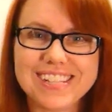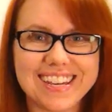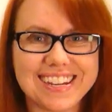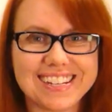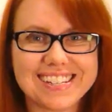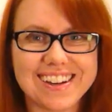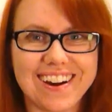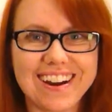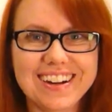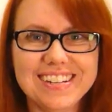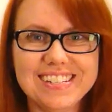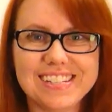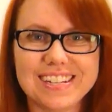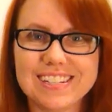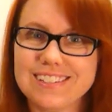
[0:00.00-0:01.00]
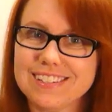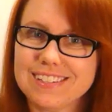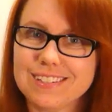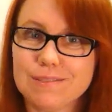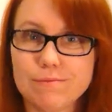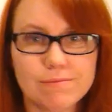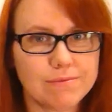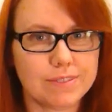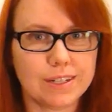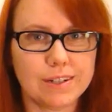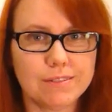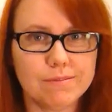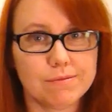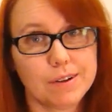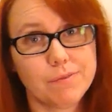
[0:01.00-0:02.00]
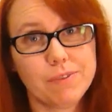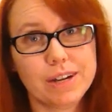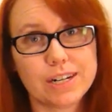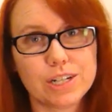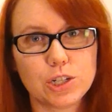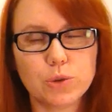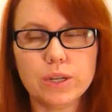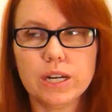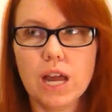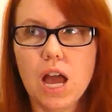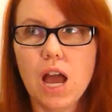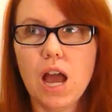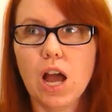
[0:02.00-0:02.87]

Thanks, guys. That's, you know, one way to do it.